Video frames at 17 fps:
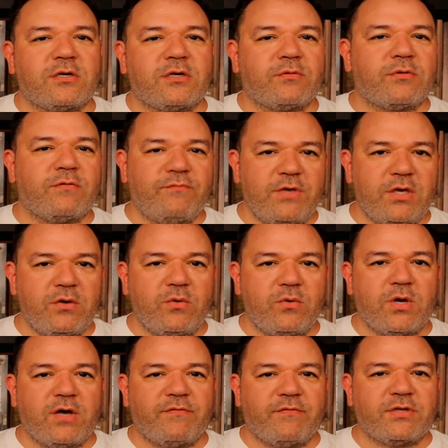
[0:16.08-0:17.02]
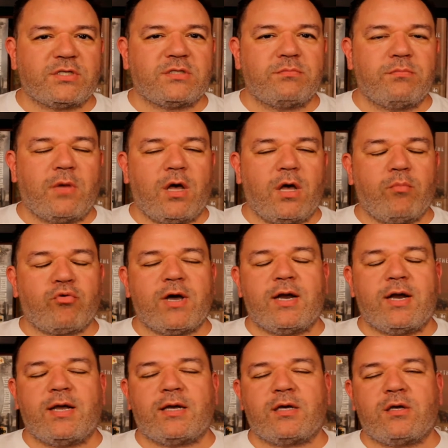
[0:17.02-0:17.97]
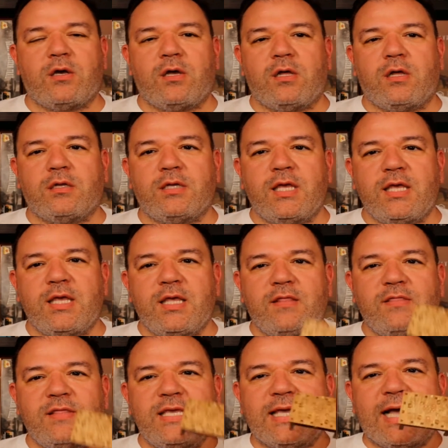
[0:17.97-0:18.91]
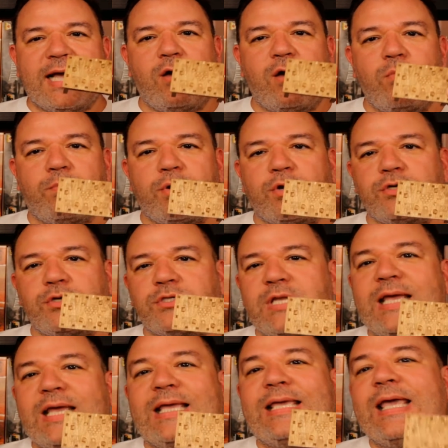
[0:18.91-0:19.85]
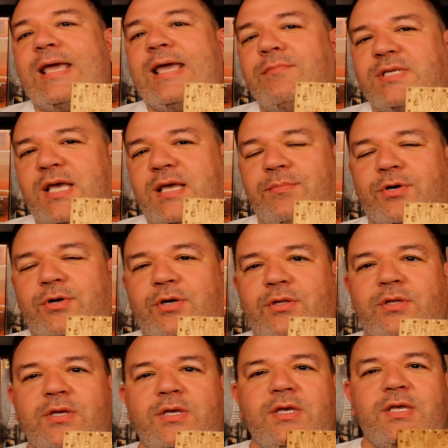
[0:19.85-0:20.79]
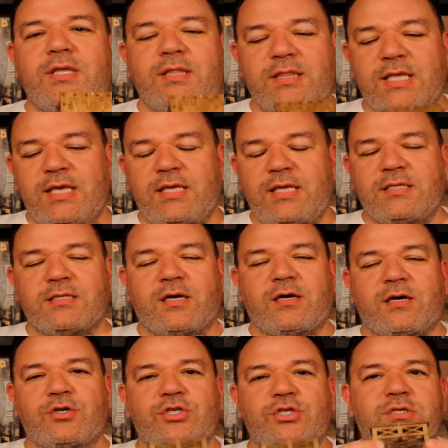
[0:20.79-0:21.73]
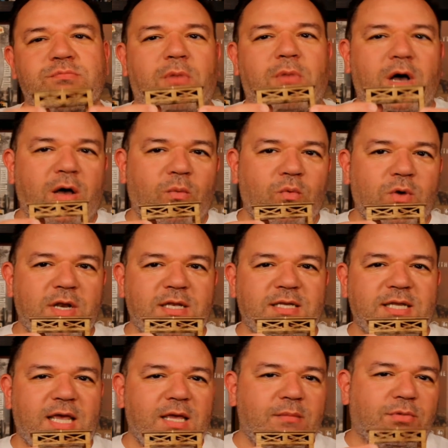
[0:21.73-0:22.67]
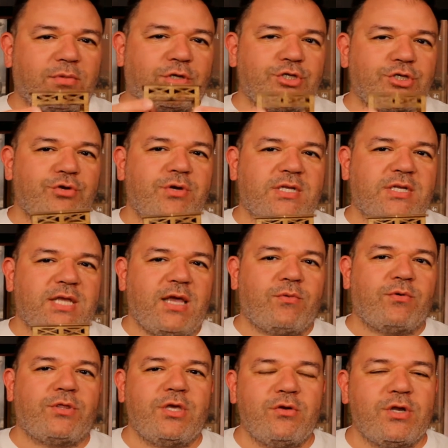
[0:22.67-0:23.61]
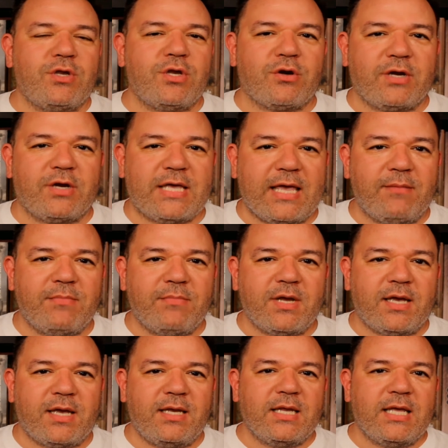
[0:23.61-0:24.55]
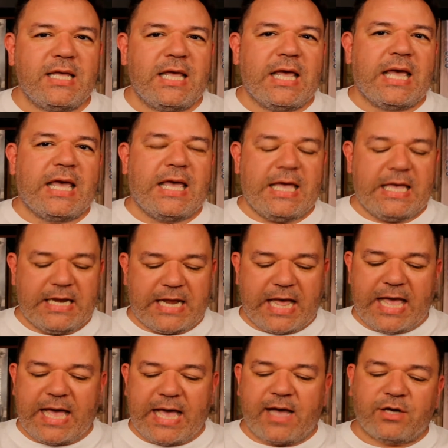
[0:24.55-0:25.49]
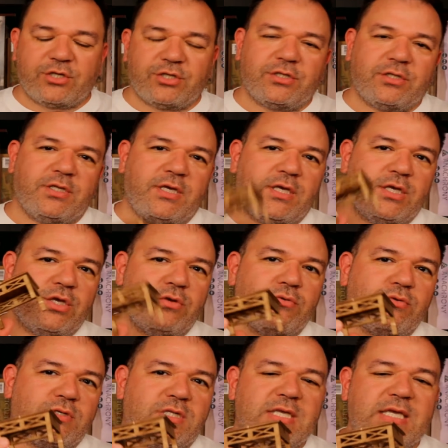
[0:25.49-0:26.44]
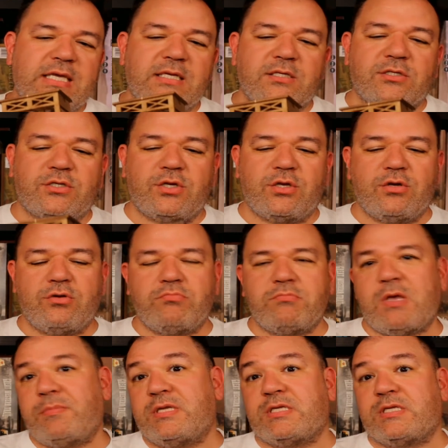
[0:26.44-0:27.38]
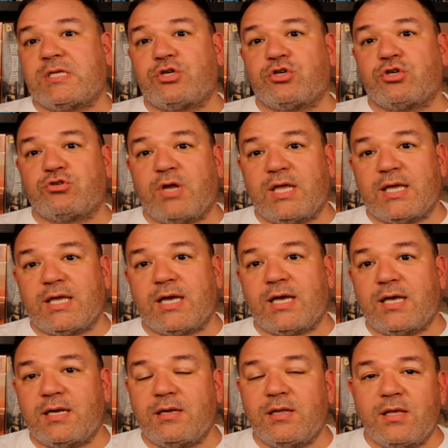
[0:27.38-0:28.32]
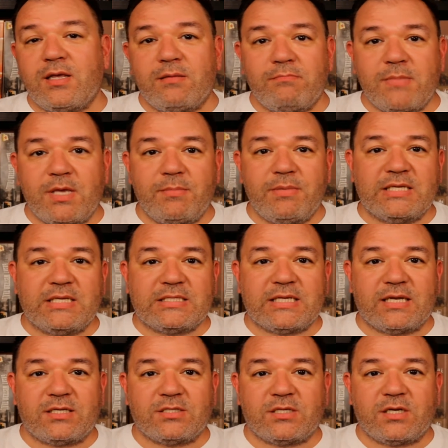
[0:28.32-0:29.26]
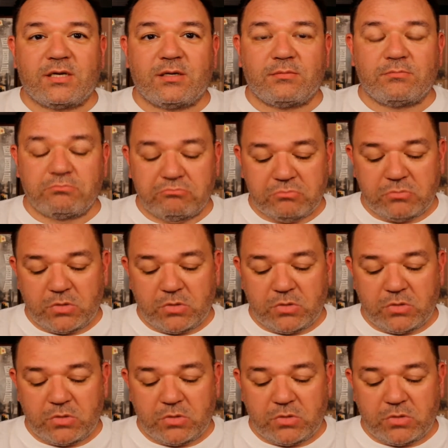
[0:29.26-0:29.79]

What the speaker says: review of a small product called the Outburst Game Table. These are small wooden tables you could take with you to your game night and actually use these to maybe set your drink on, maybe set some